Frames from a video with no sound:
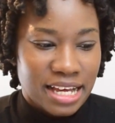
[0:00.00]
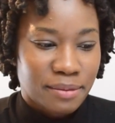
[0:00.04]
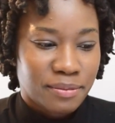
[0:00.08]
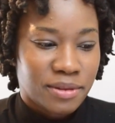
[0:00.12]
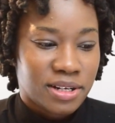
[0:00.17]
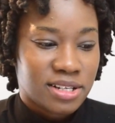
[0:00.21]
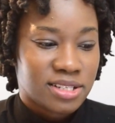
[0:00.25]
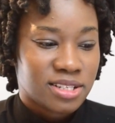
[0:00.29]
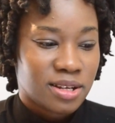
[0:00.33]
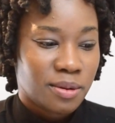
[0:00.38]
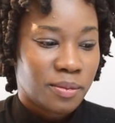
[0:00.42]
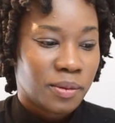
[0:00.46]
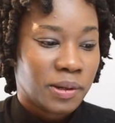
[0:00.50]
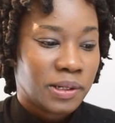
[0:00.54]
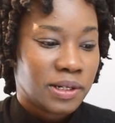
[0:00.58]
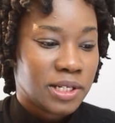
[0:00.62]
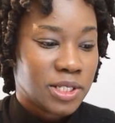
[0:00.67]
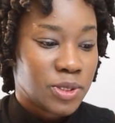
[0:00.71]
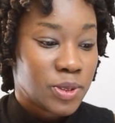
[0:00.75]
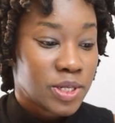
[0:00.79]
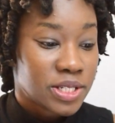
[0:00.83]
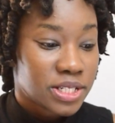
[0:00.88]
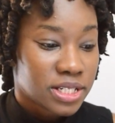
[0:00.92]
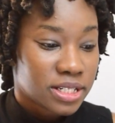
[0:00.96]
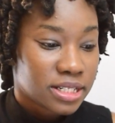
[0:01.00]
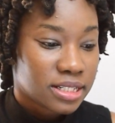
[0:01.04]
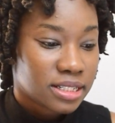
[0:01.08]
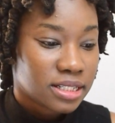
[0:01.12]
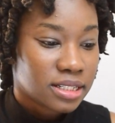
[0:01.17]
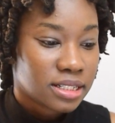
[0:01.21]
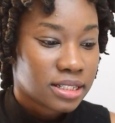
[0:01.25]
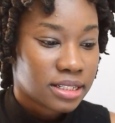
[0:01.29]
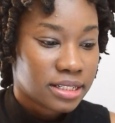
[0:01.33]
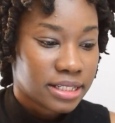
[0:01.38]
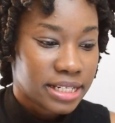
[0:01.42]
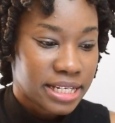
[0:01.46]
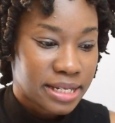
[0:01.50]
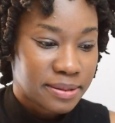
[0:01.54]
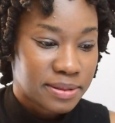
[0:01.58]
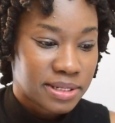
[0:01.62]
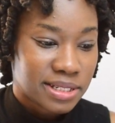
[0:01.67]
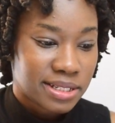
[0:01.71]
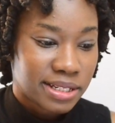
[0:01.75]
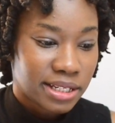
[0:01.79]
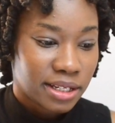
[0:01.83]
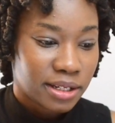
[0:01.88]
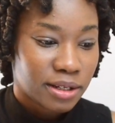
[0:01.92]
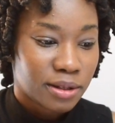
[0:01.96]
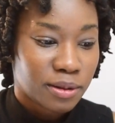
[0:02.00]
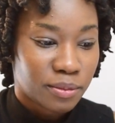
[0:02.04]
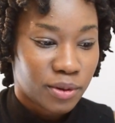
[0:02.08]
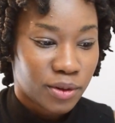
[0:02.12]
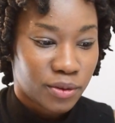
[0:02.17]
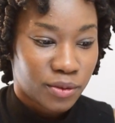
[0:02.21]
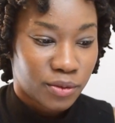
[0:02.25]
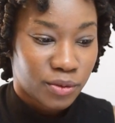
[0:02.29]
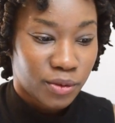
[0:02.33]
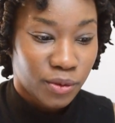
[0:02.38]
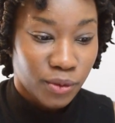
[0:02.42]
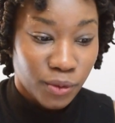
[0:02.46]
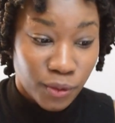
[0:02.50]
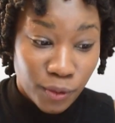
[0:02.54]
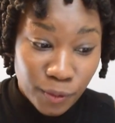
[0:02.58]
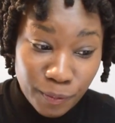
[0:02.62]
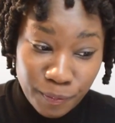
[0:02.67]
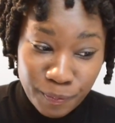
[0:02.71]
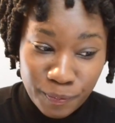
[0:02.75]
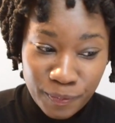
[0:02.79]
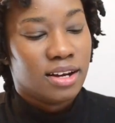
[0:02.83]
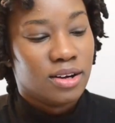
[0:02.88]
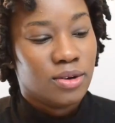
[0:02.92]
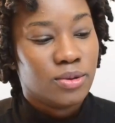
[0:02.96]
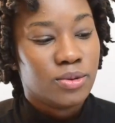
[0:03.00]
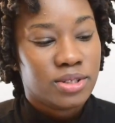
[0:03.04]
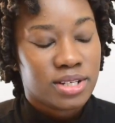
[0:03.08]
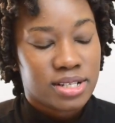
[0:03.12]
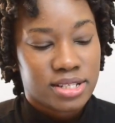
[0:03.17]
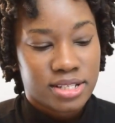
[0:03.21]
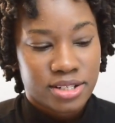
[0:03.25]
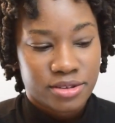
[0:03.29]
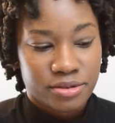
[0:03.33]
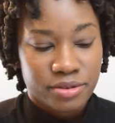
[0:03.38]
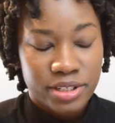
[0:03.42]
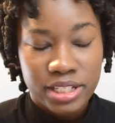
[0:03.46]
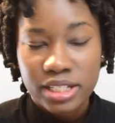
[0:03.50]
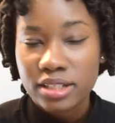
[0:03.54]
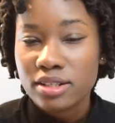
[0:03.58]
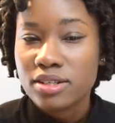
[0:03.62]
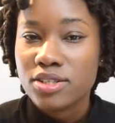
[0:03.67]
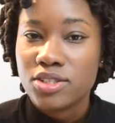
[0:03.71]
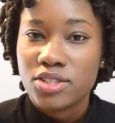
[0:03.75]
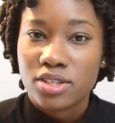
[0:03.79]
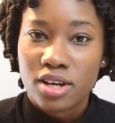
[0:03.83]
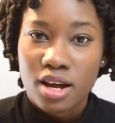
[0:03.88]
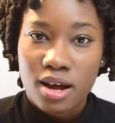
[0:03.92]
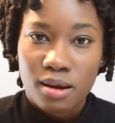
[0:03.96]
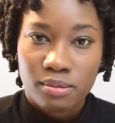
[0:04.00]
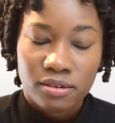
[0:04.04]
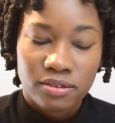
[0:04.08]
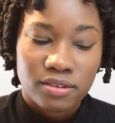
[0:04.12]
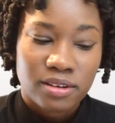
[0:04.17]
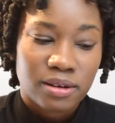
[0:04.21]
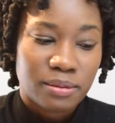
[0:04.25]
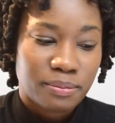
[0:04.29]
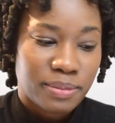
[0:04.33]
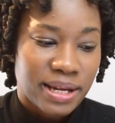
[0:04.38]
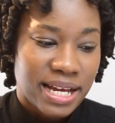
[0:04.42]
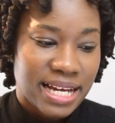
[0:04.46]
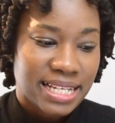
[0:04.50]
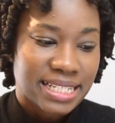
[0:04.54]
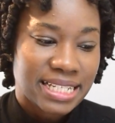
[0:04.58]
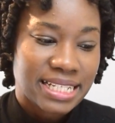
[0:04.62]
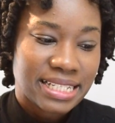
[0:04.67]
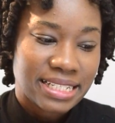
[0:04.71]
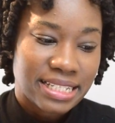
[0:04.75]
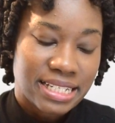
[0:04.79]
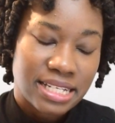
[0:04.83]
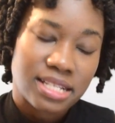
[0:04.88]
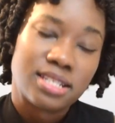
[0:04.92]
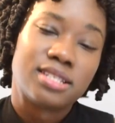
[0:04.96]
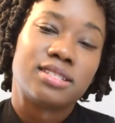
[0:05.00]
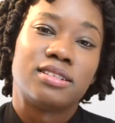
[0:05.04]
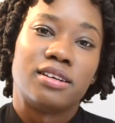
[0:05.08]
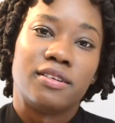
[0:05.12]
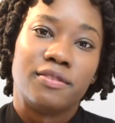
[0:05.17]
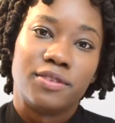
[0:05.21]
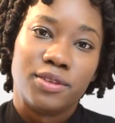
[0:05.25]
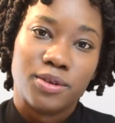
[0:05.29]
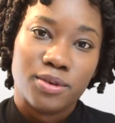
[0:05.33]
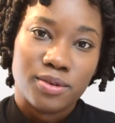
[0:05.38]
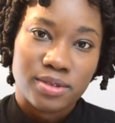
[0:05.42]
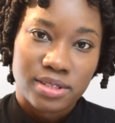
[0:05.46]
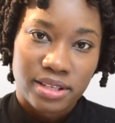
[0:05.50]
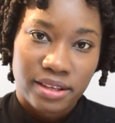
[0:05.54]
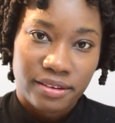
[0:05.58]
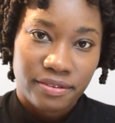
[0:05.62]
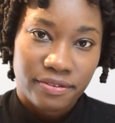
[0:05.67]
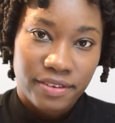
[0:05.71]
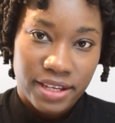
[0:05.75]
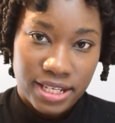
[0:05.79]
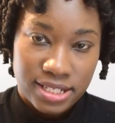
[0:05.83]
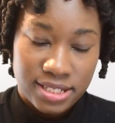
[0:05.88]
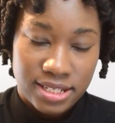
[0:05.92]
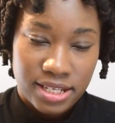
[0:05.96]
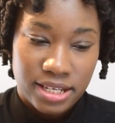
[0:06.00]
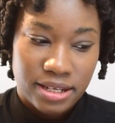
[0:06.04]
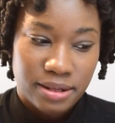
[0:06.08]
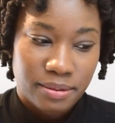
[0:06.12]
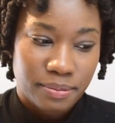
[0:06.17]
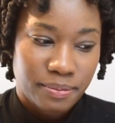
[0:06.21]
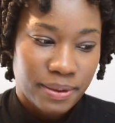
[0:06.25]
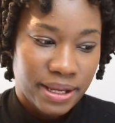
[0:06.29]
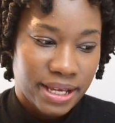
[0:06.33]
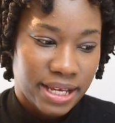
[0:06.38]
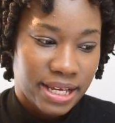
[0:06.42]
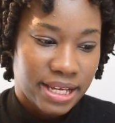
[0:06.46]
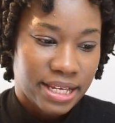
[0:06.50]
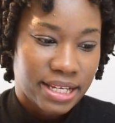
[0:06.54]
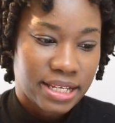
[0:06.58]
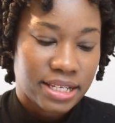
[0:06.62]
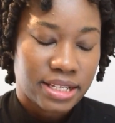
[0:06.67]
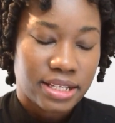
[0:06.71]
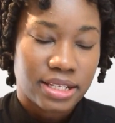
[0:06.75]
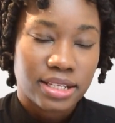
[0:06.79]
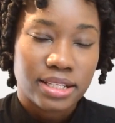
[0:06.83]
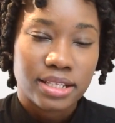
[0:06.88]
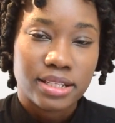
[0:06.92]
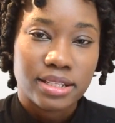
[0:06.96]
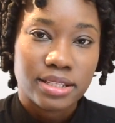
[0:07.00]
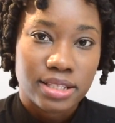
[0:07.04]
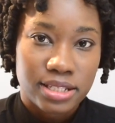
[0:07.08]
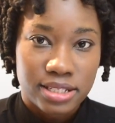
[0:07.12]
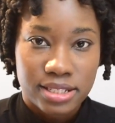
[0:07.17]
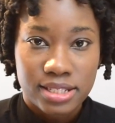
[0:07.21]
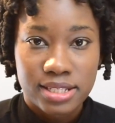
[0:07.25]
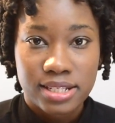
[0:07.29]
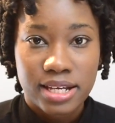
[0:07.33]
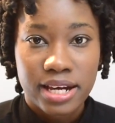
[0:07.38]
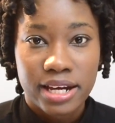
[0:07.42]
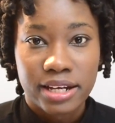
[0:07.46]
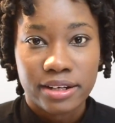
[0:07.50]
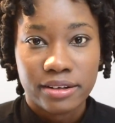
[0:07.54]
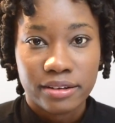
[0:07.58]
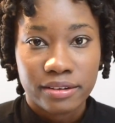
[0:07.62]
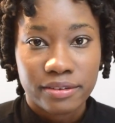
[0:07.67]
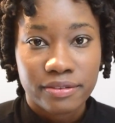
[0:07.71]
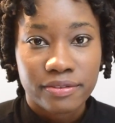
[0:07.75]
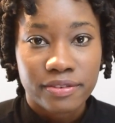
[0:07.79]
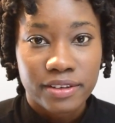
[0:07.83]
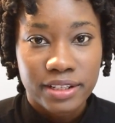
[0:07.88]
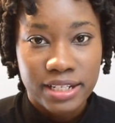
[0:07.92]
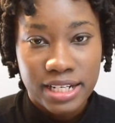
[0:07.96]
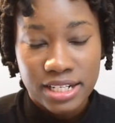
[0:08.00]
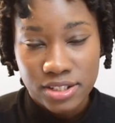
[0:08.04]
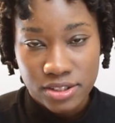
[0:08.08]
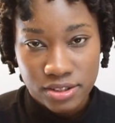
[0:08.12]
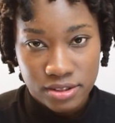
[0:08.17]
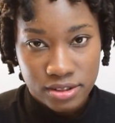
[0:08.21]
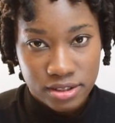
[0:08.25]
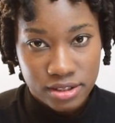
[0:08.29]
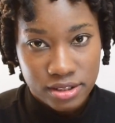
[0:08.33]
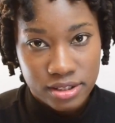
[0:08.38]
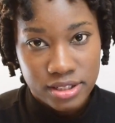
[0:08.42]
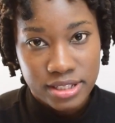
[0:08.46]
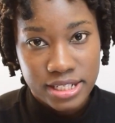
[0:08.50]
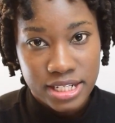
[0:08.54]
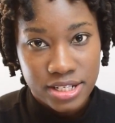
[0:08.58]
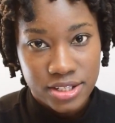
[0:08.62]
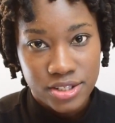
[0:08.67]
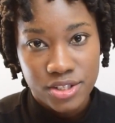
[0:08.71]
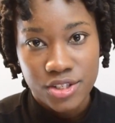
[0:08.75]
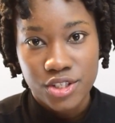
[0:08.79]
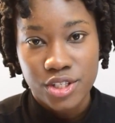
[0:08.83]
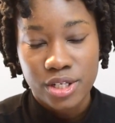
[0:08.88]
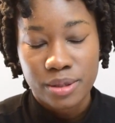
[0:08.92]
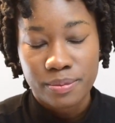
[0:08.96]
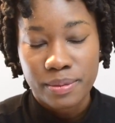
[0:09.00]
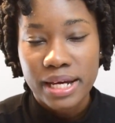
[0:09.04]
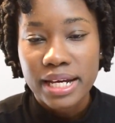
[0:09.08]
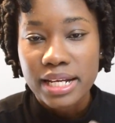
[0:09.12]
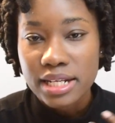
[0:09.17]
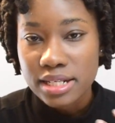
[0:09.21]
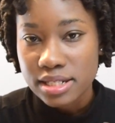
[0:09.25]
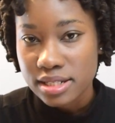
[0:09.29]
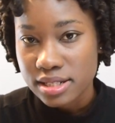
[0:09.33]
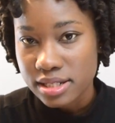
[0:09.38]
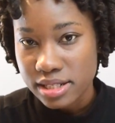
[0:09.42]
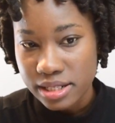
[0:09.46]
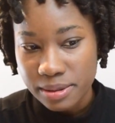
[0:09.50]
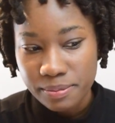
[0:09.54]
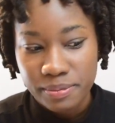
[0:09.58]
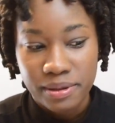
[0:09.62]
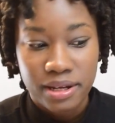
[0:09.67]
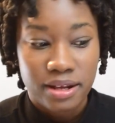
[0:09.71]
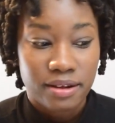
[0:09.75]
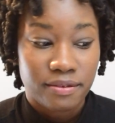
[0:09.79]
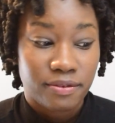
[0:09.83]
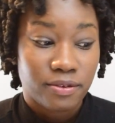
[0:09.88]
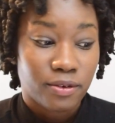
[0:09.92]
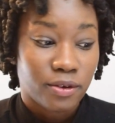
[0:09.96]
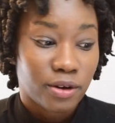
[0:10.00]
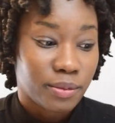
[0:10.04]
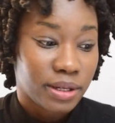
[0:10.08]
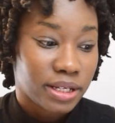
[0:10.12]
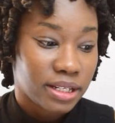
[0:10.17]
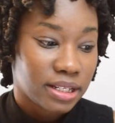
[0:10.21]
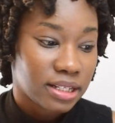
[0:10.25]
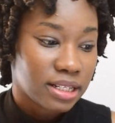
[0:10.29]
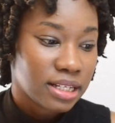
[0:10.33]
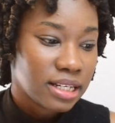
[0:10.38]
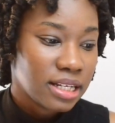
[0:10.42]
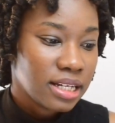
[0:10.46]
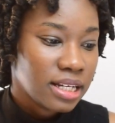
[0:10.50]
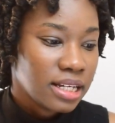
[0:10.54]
There's someone on Twitter named Nick Monroe who does a really good job of compiling lists of those affected by this kind of financial censorship and deplatforming.